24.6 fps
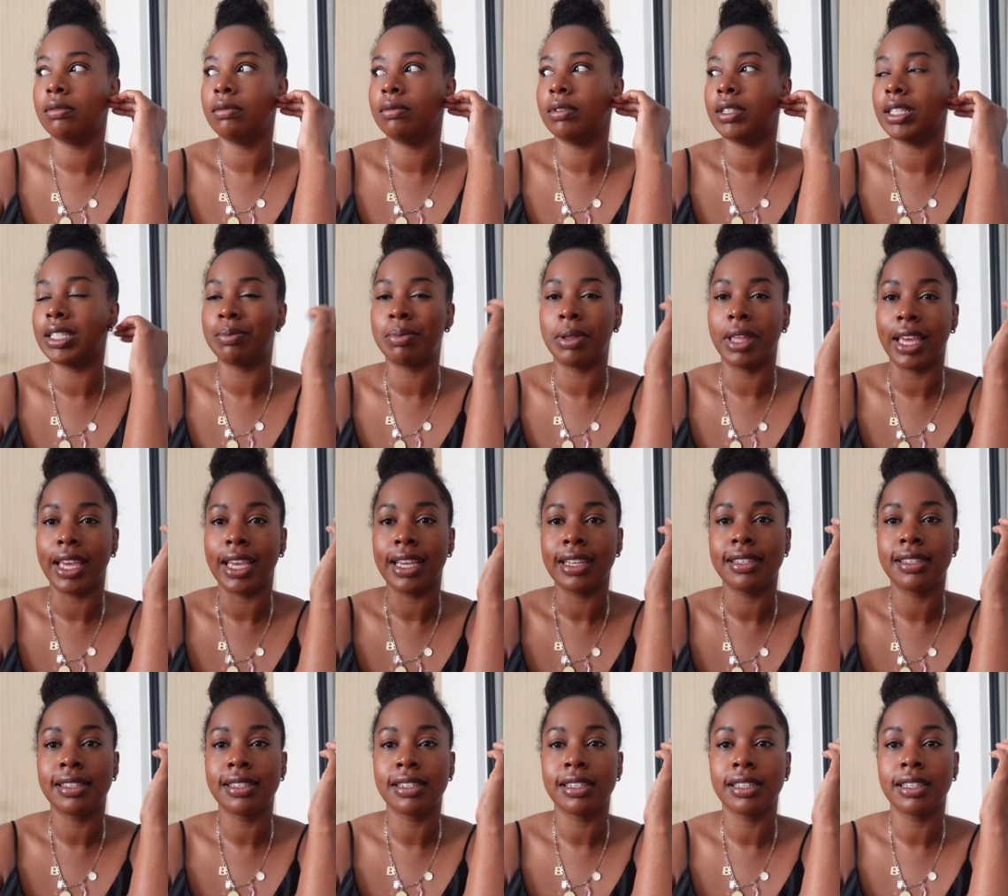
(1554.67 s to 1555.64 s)

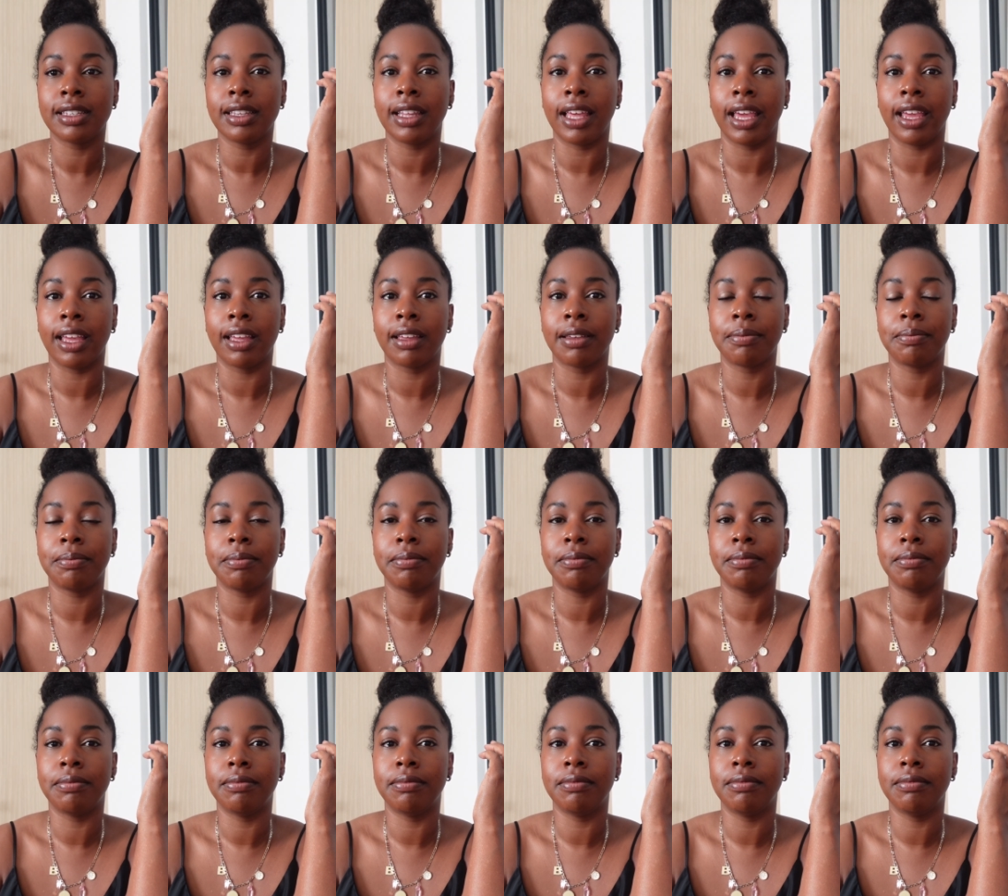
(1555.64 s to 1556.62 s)
displaced, like,
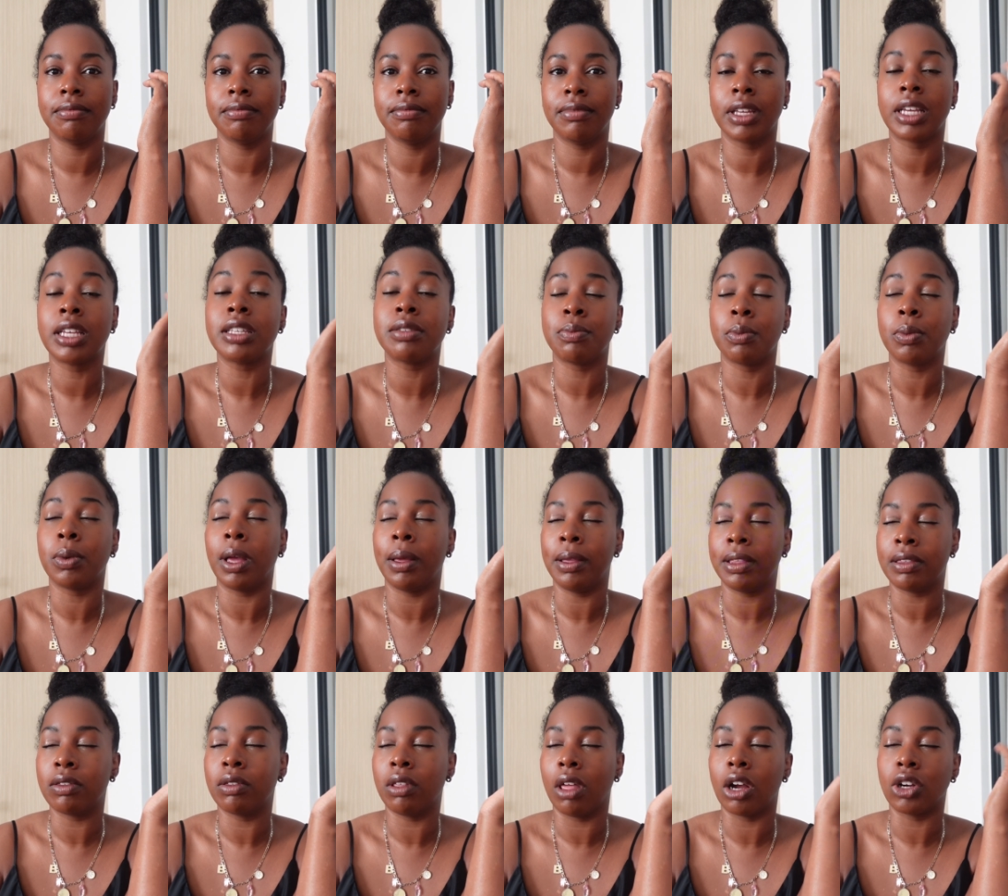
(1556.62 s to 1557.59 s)
because
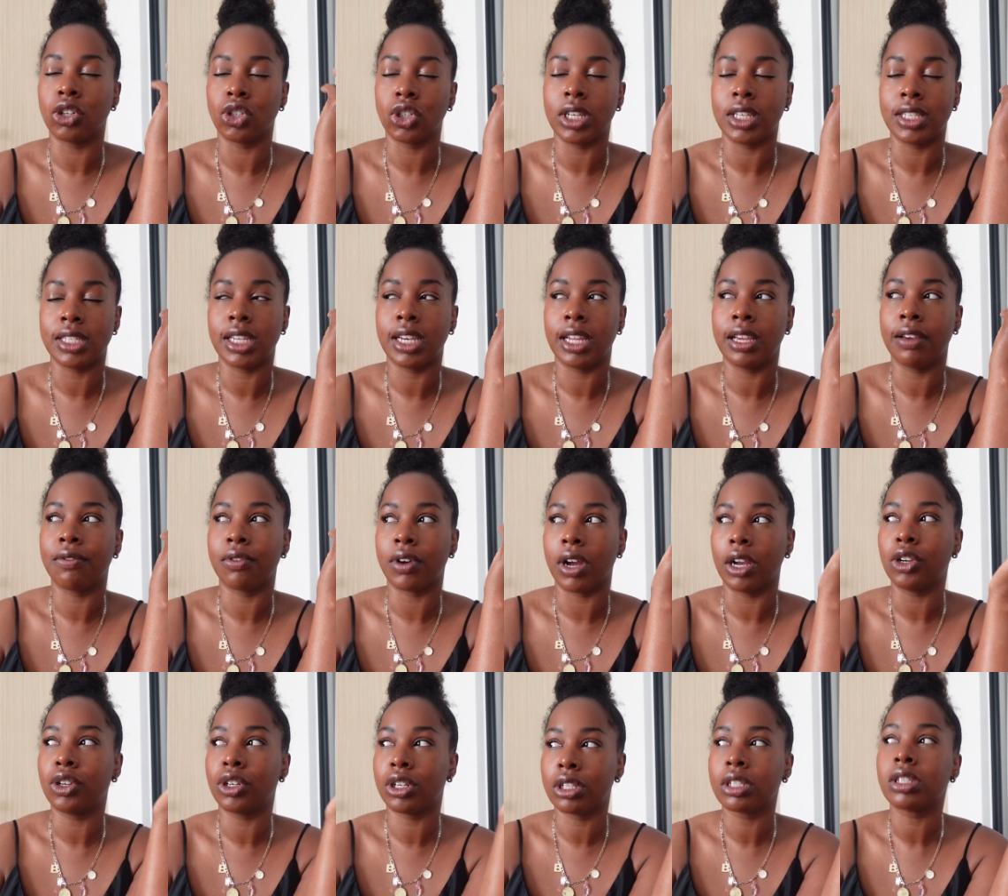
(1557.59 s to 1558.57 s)
it's largely a city of
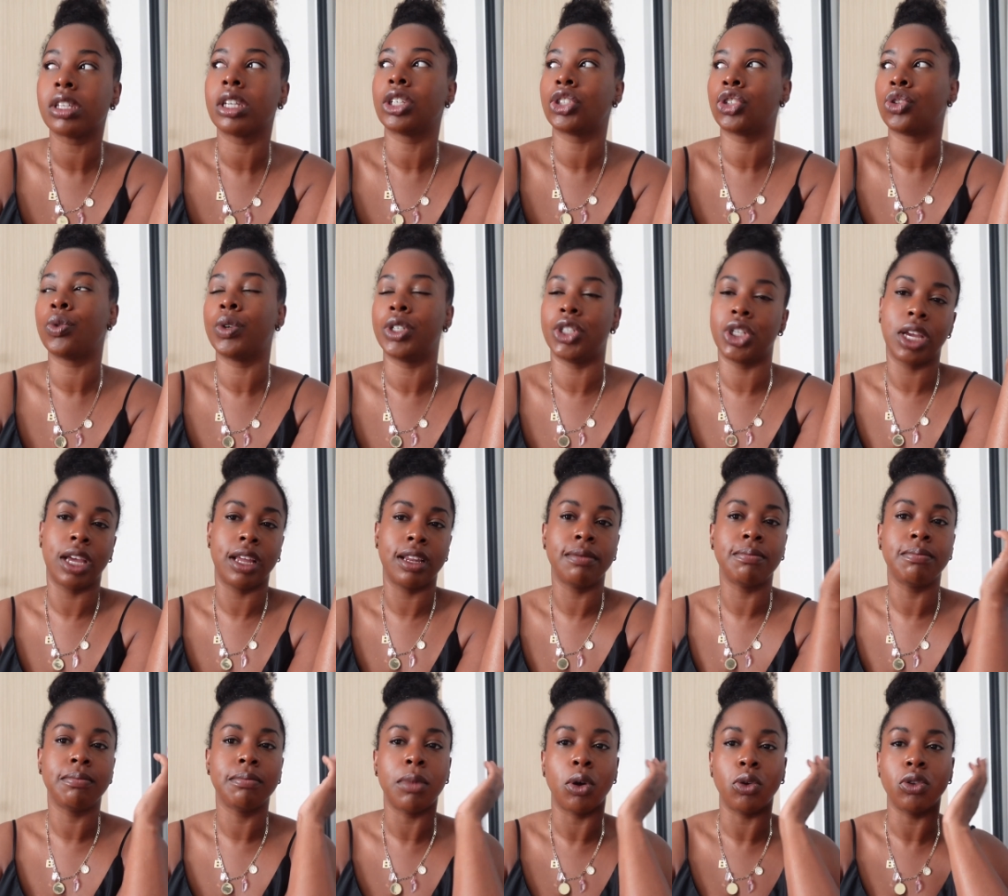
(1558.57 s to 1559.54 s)
renters, which
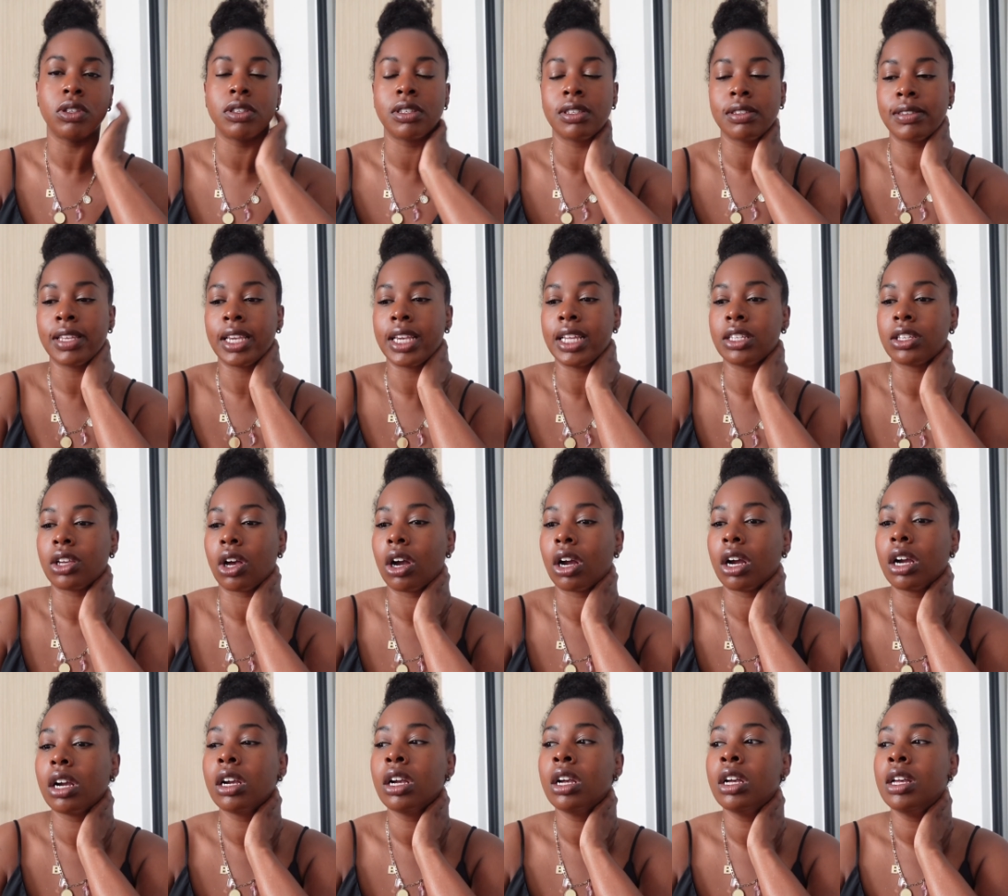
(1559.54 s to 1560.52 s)
again, most cities
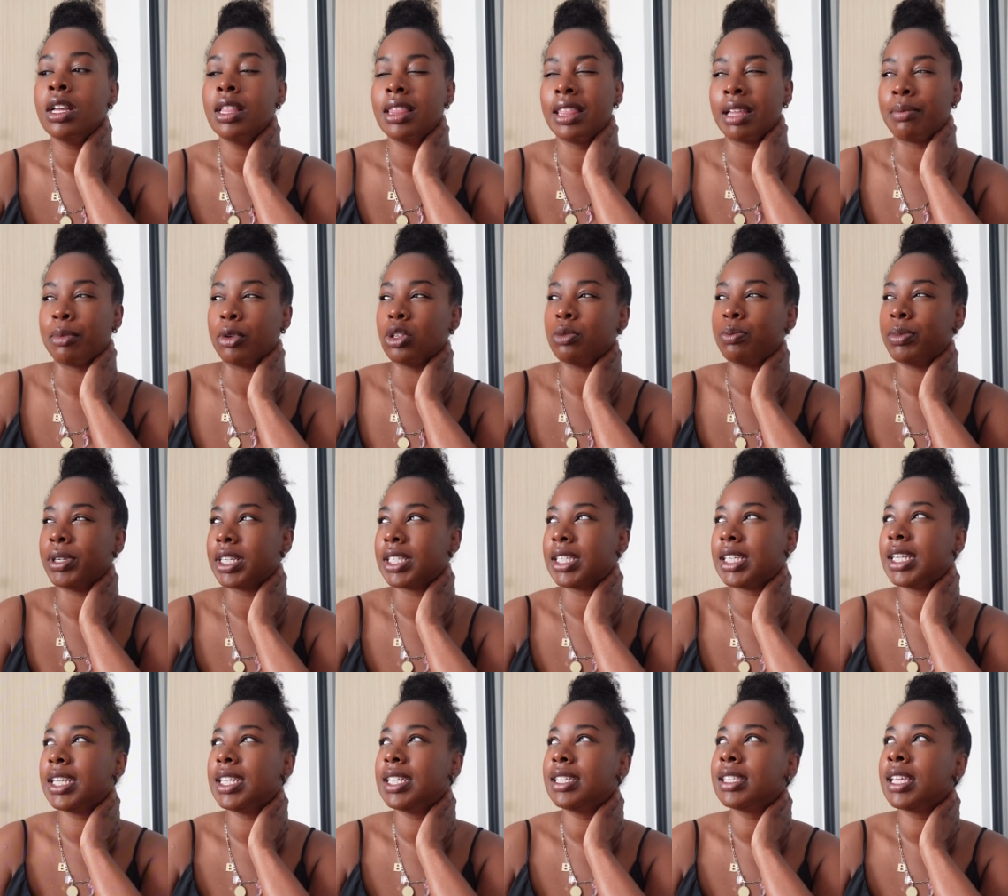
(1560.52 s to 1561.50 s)
are, like most big
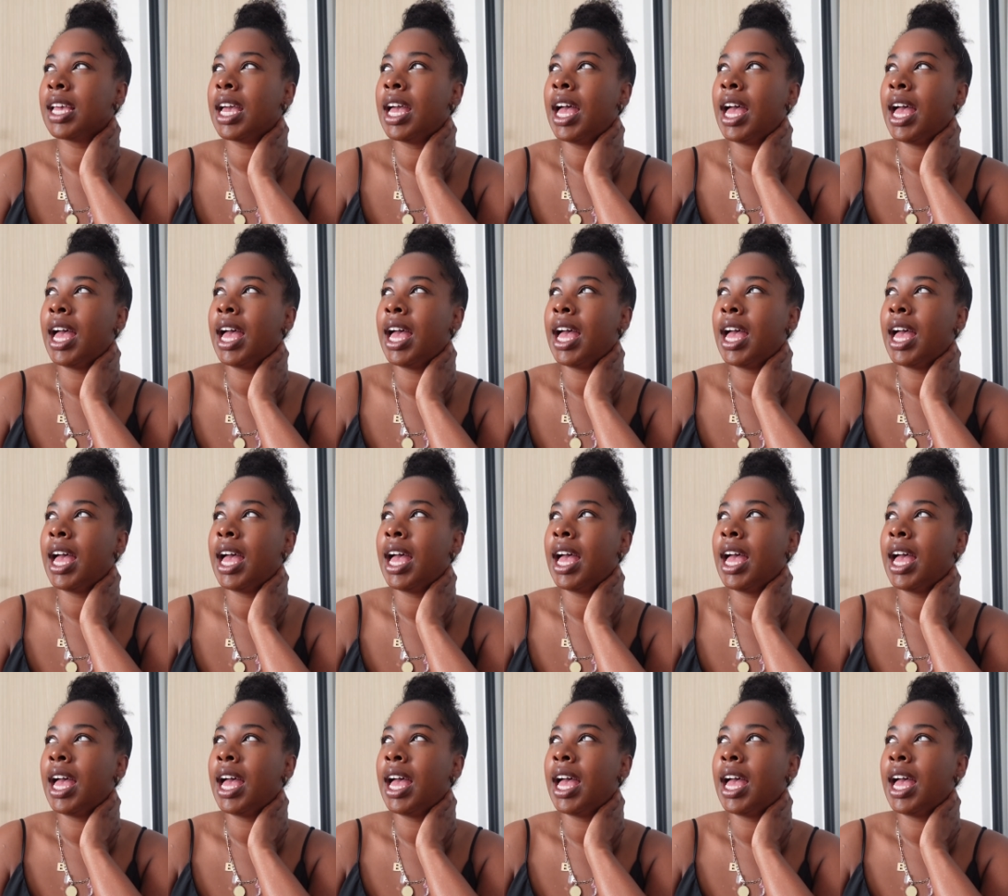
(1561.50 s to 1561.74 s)
cities.